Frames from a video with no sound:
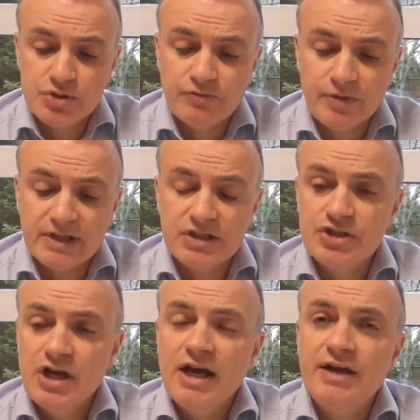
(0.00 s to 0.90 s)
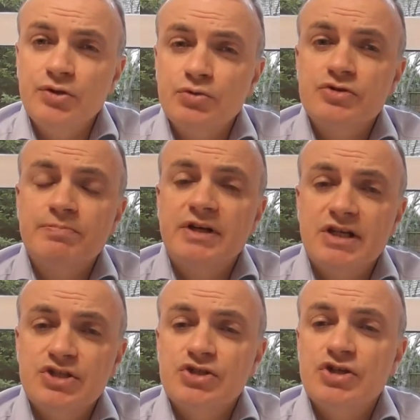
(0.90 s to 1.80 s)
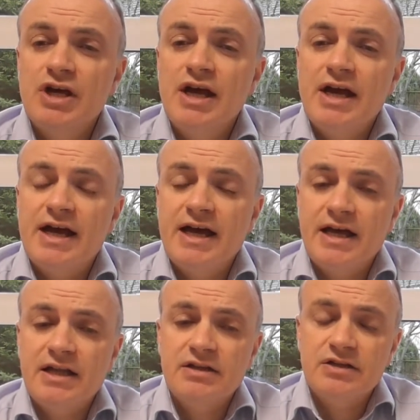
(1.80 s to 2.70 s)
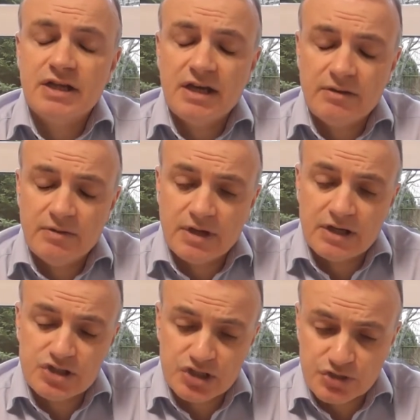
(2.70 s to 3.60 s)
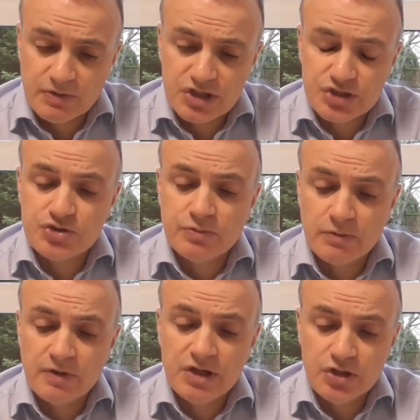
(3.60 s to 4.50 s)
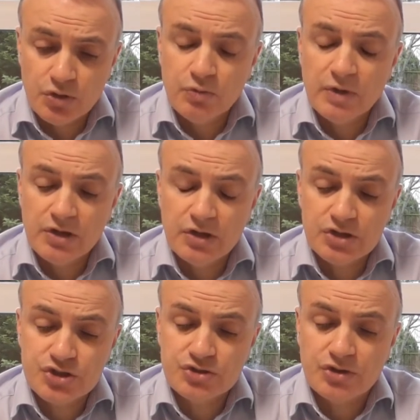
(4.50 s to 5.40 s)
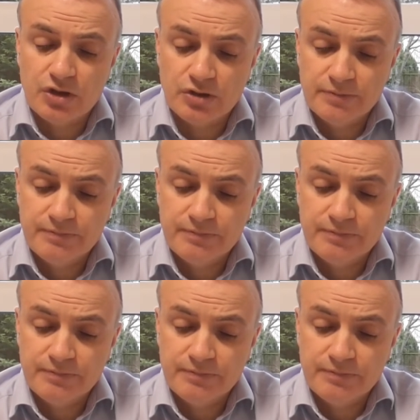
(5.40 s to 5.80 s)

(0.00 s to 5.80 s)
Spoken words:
of weakness and those places and situations where we know we're not strong.